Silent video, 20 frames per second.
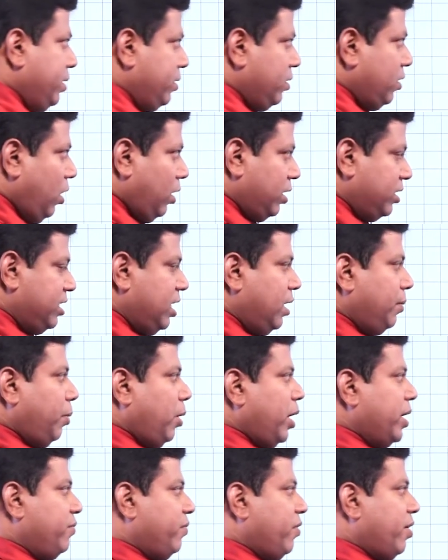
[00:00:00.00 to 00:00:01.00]
The original
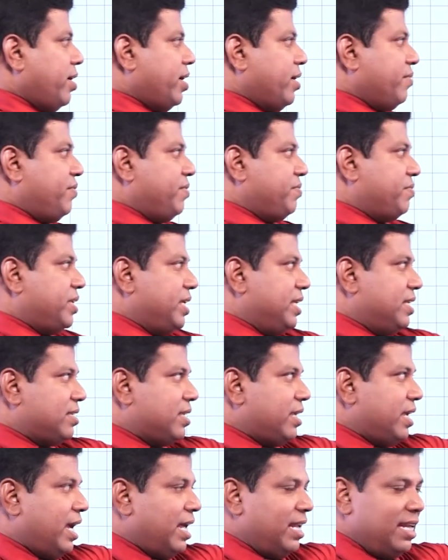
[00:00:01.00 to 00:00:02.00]
point for 150
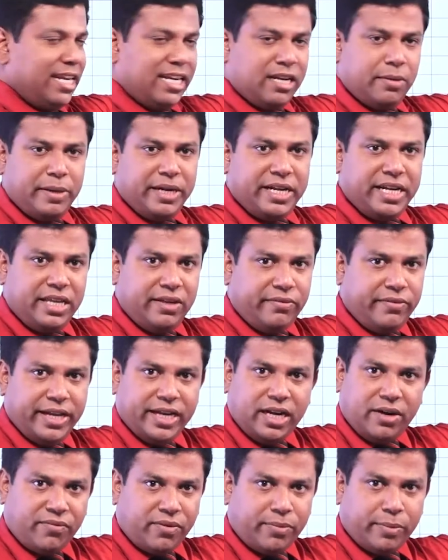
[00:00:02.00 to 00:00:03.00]
is a little bit
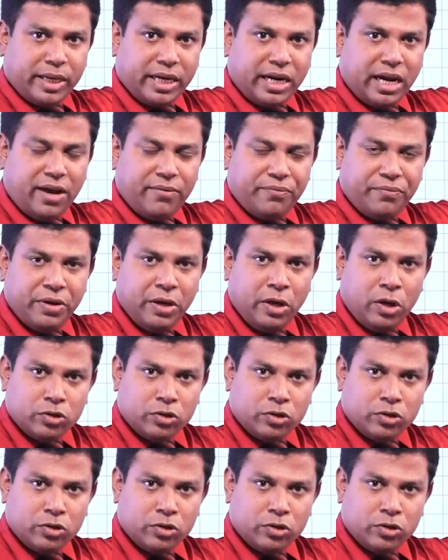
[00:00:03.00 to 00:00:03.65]
deviated from the graph.